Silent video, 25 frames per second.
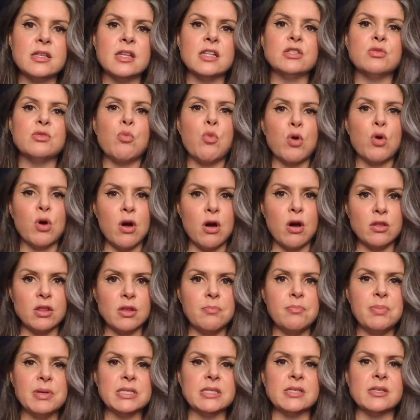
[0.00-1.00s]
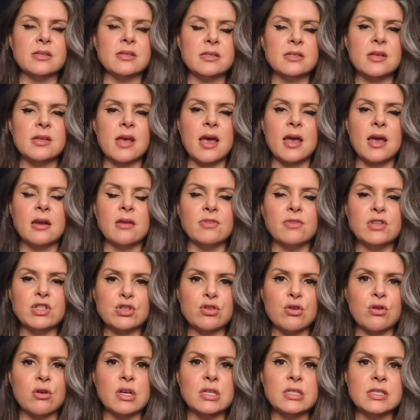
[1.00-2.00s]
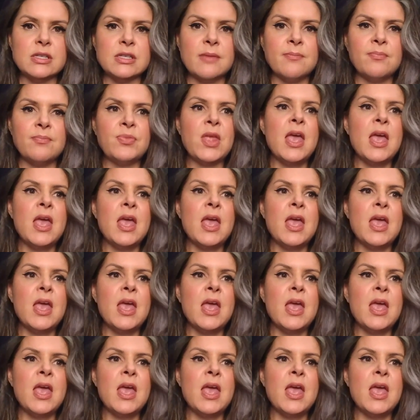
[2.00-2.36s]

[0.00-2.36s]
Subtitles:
That's more on the business side of insurance.